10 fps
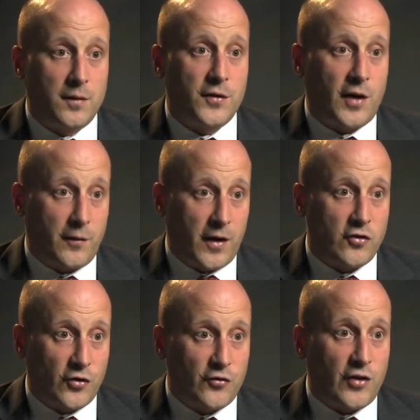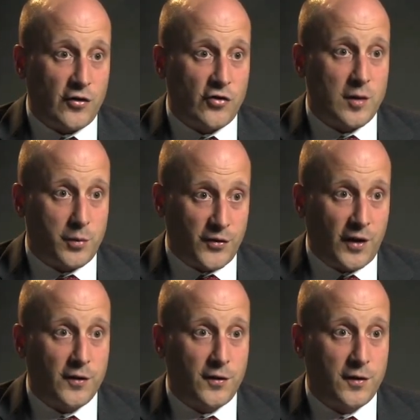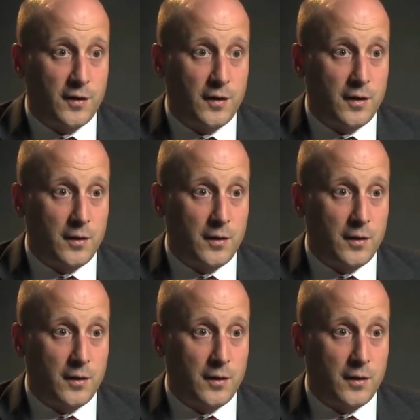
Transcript: that South Asia strategy presents